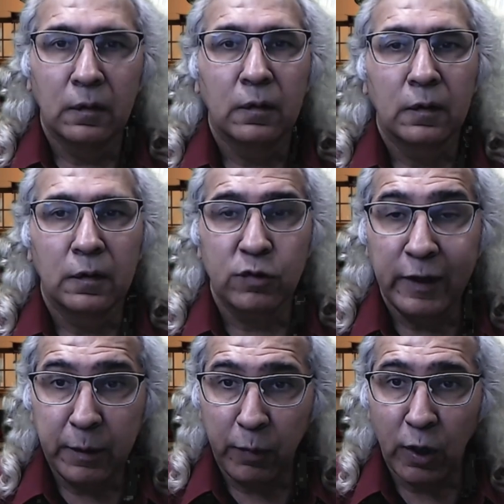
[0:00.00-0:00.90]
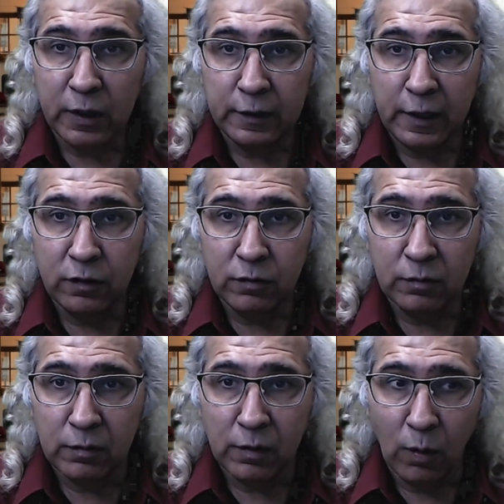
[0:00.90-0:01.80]
So, an important thing to
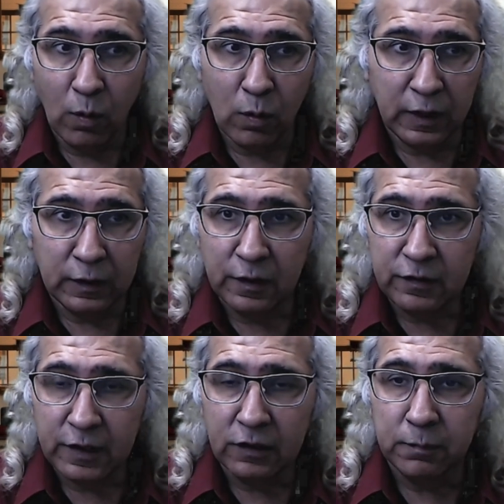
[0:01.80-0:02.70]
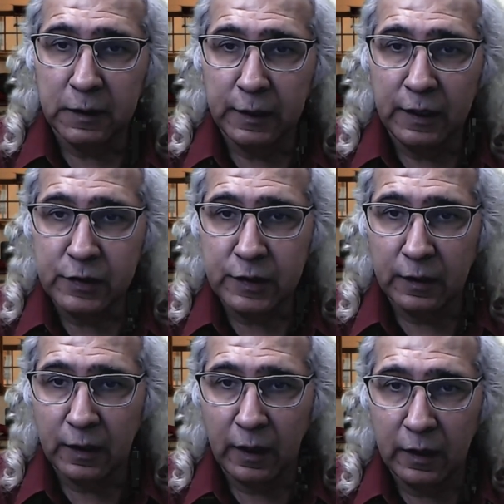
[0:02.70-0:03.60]
note in this explanation
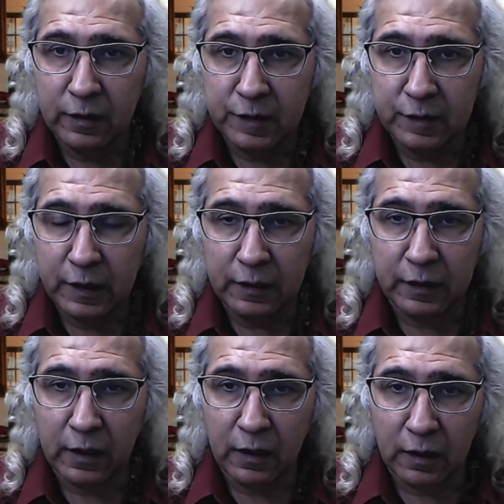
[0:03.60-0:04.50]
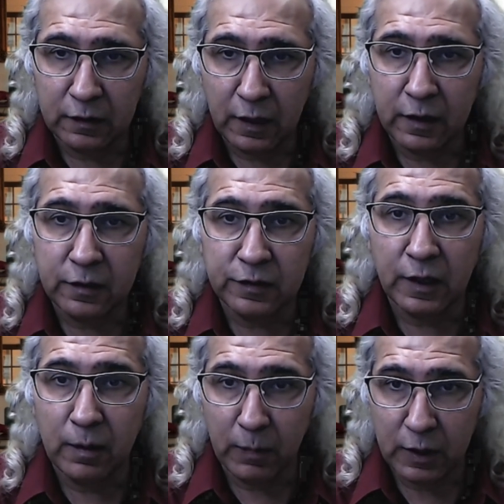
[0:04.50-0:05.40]
is that there are things
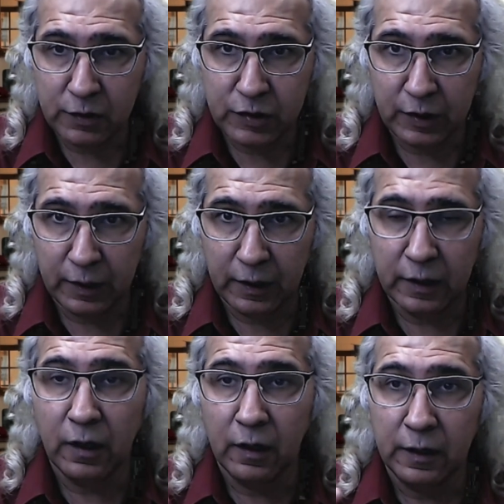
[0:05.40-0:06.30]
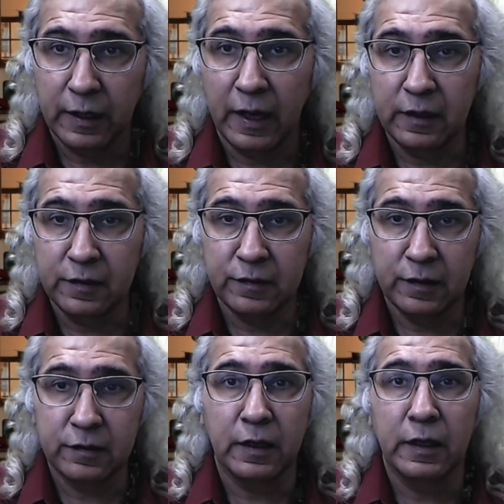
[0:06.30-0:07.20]
emerging in our
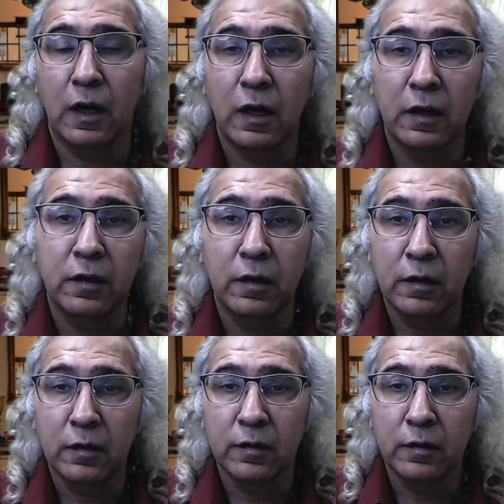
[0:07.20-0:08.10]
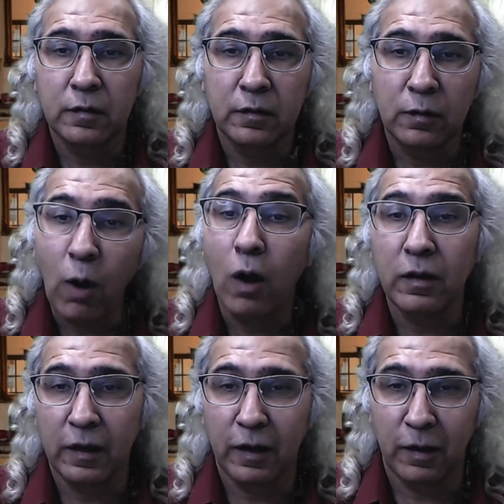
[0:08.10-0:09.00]
analysis, in our
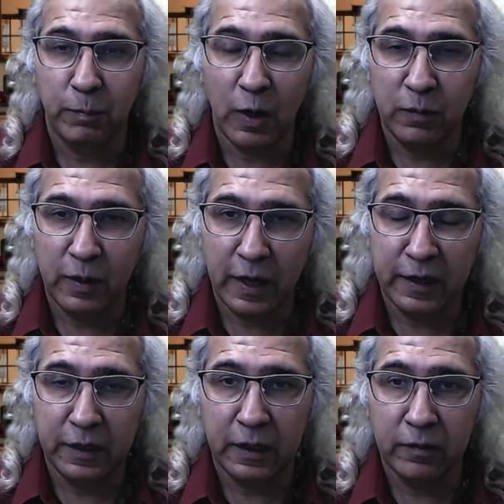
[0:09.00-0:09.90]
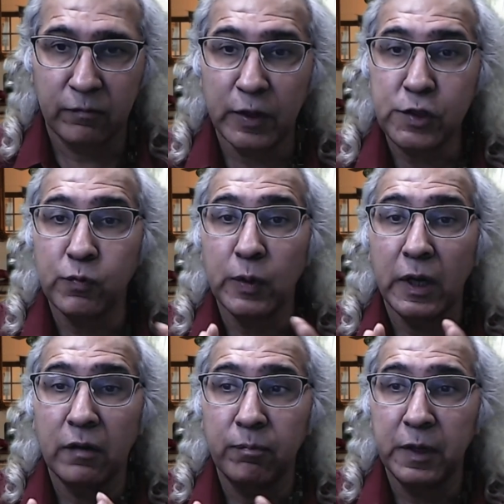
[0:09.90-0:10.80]
talking about narrative, which would
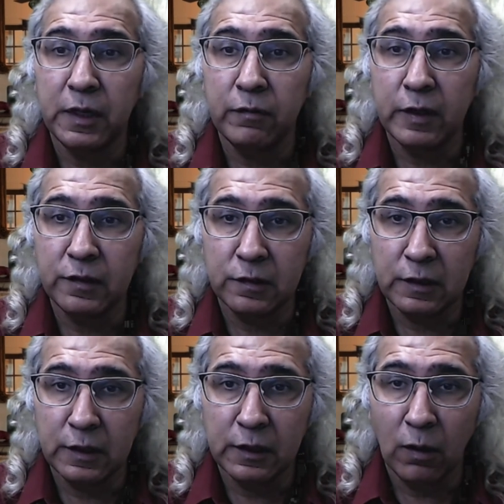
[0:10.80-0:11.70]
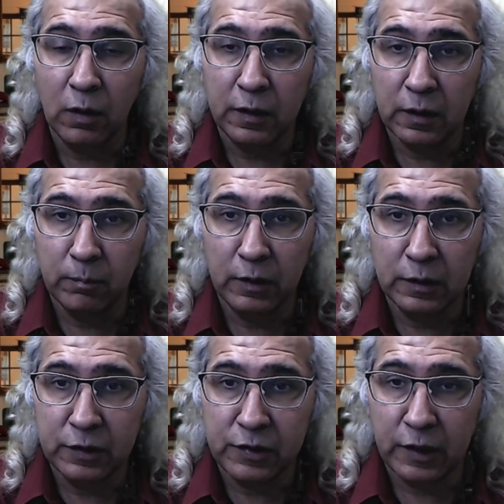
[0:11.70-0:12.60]
have previously not
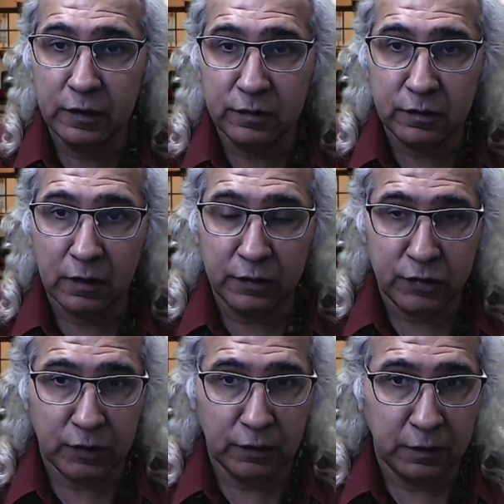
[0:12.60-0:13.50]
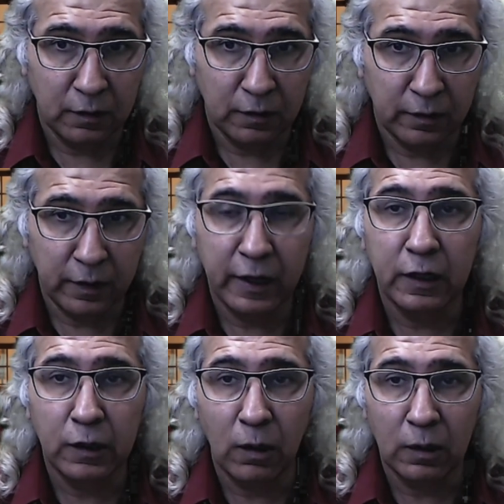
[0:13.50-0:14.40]
emerged in structural
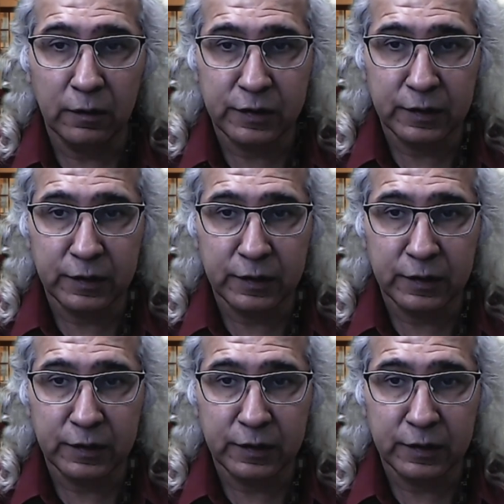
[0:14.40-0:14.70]
narratology